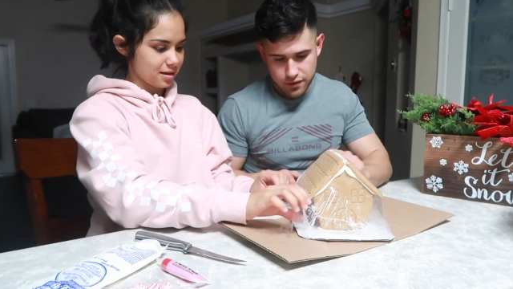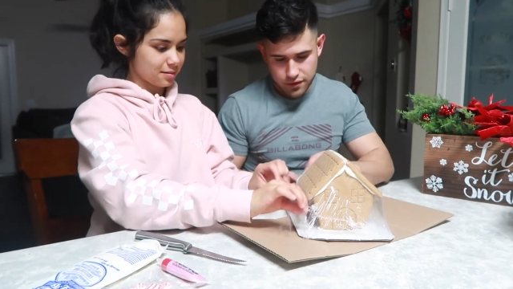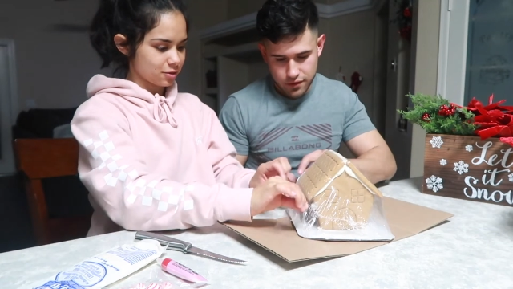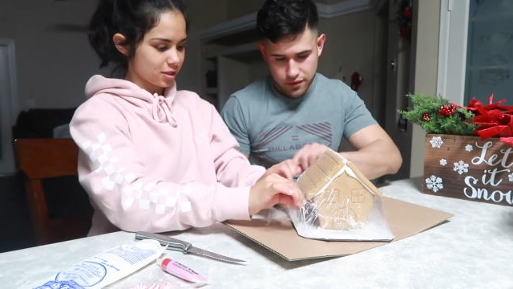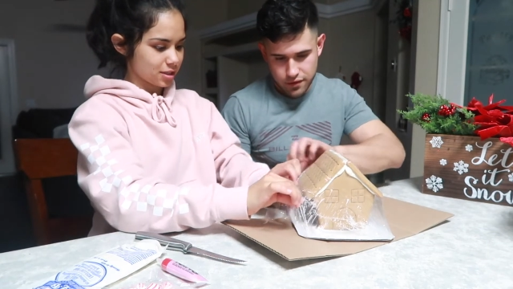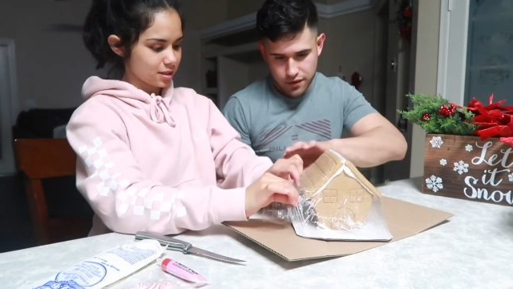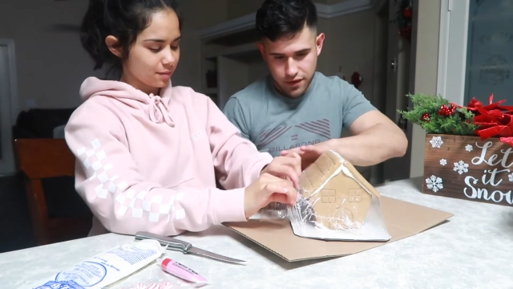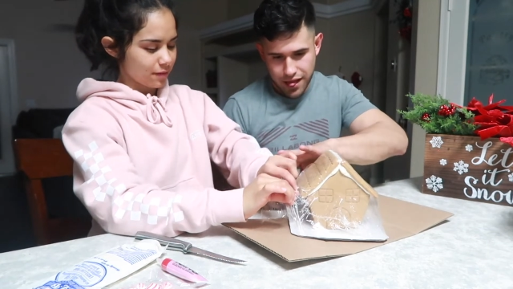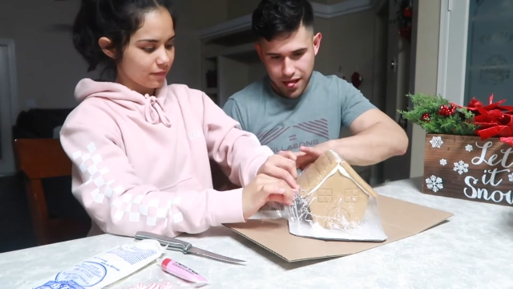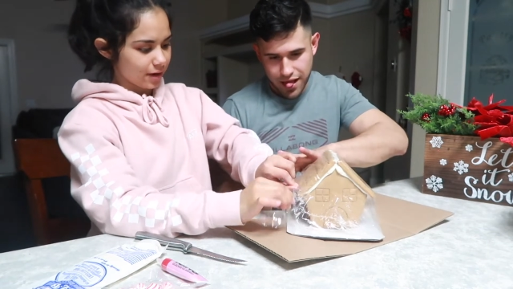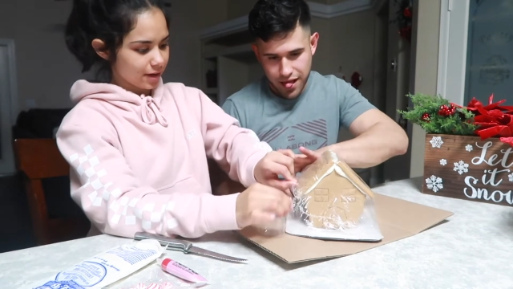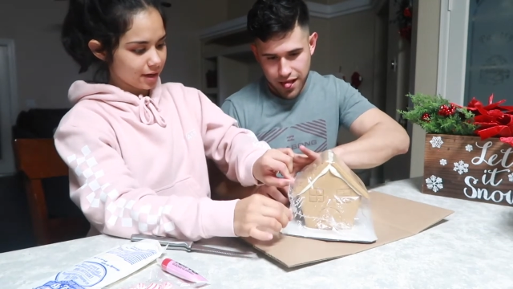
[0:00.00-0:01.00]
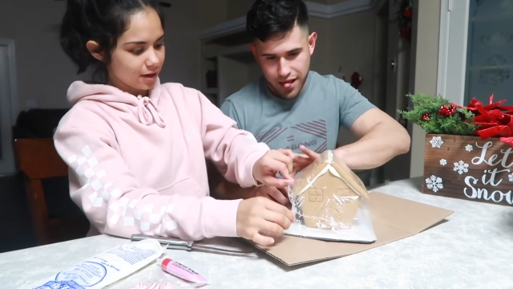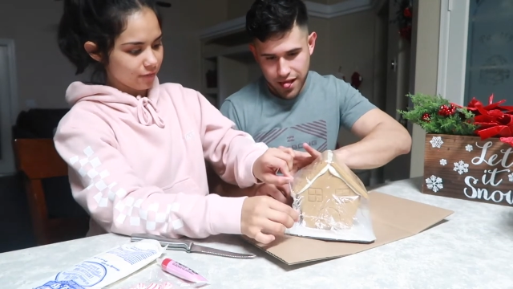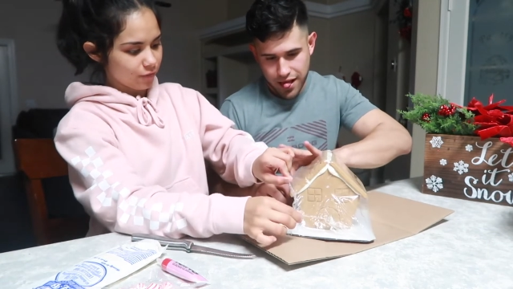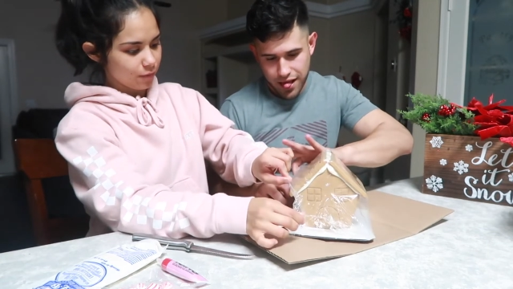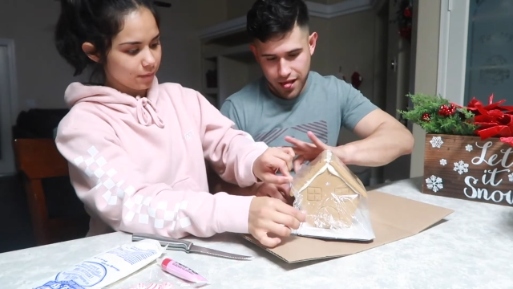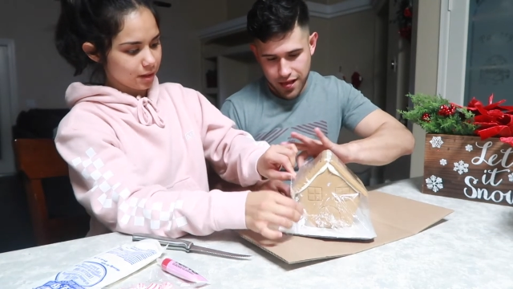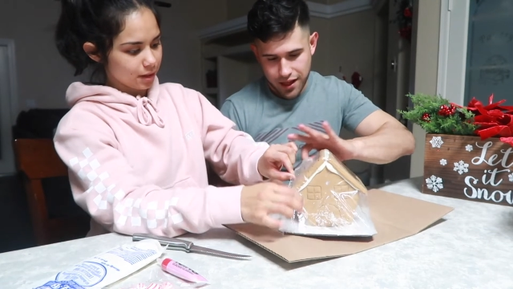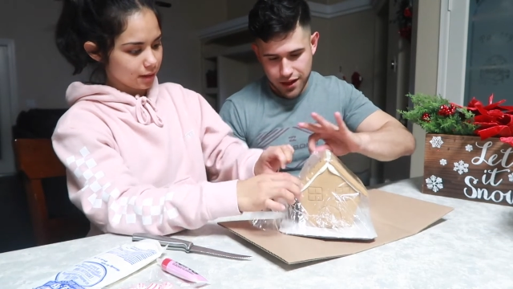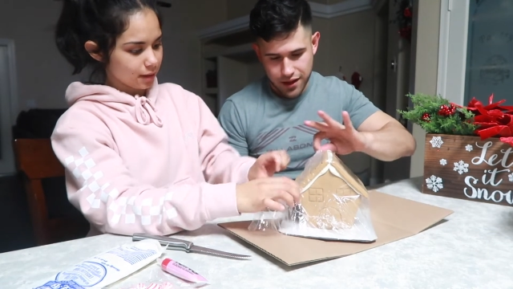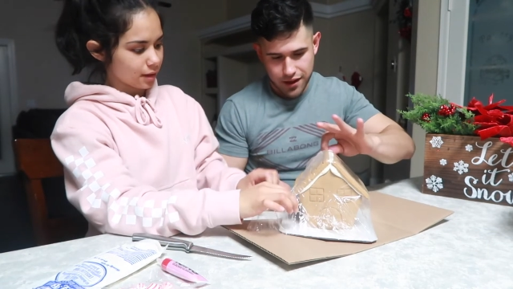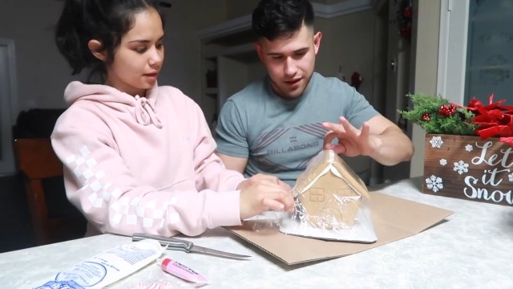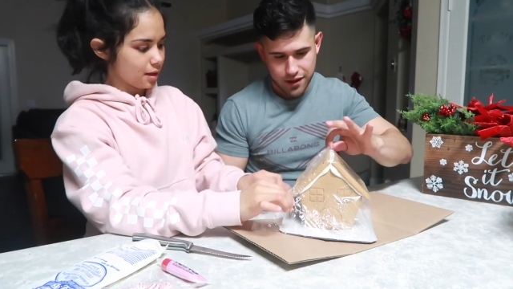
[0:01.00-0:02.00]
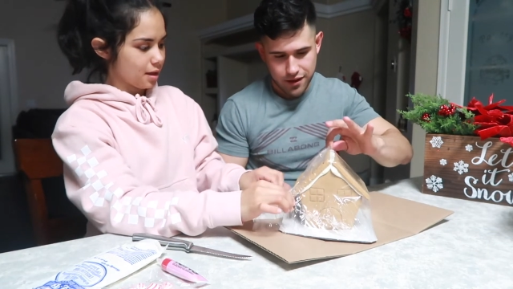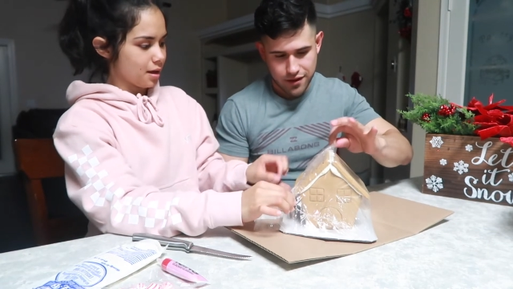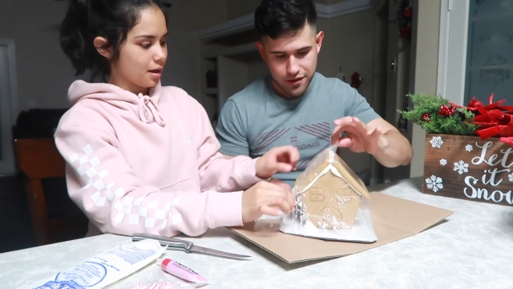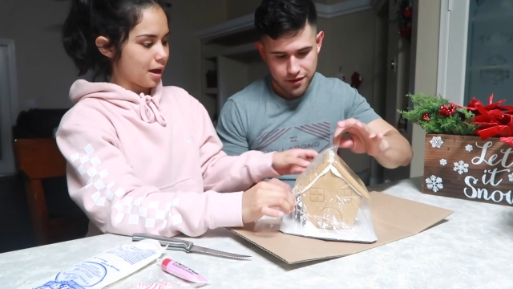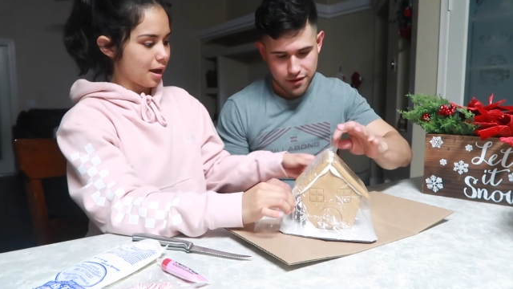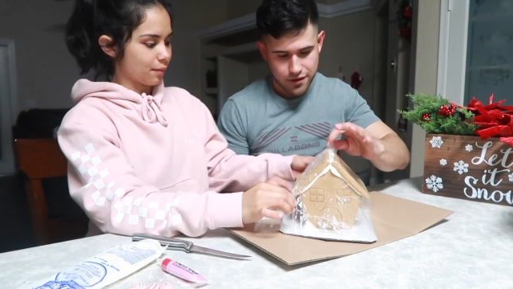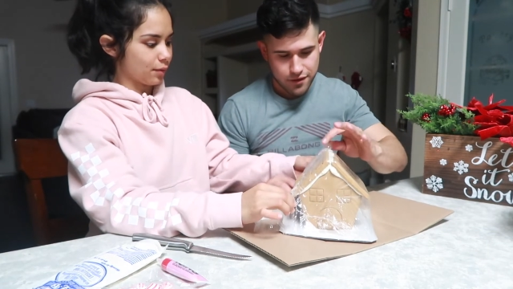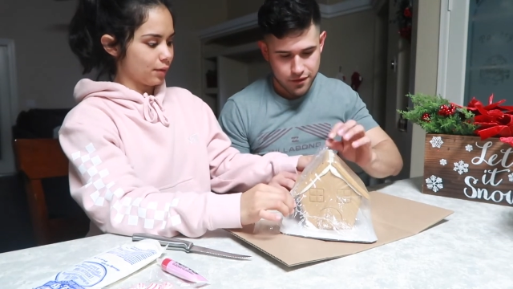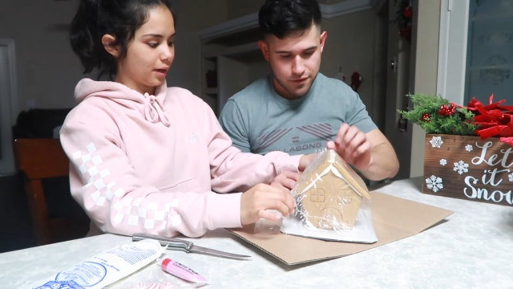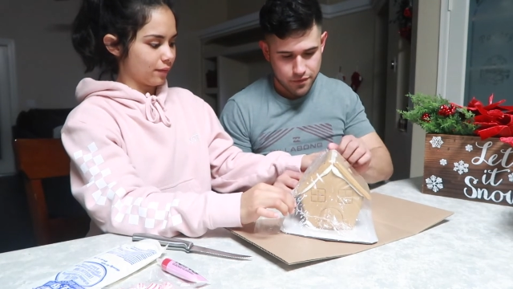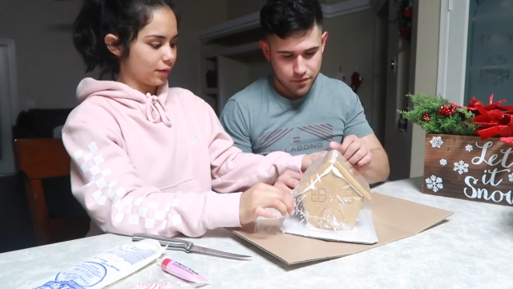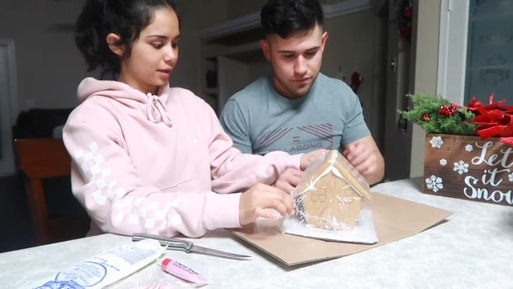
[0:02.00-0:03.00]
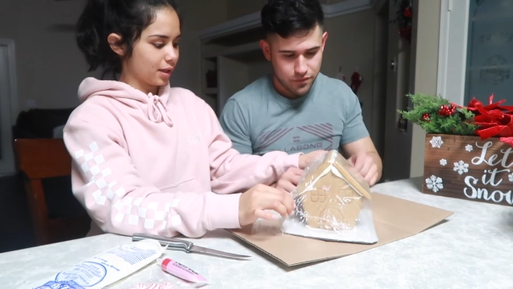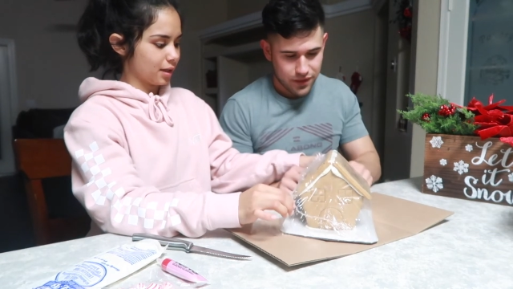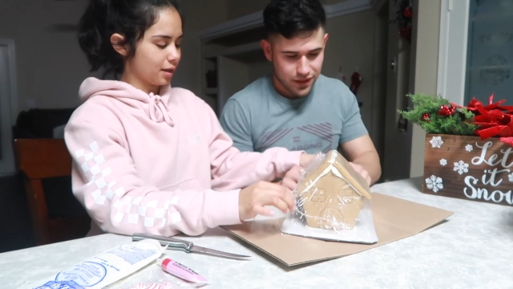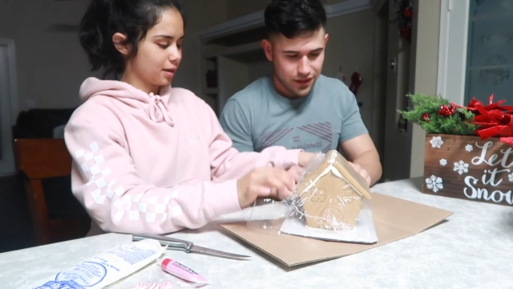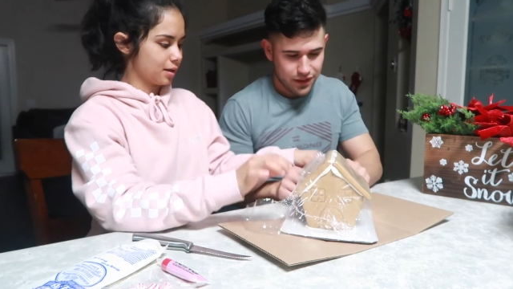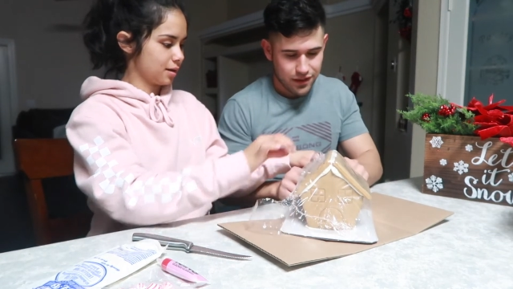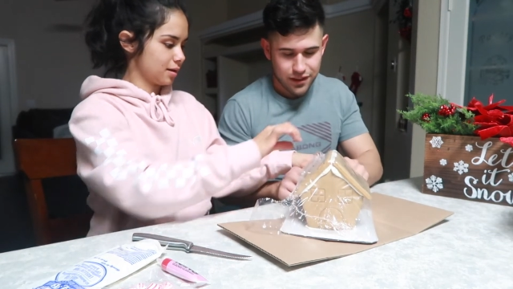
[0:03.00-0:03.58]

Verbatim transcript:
Speaker 1: I'm trying to be very careful because I ruin everything.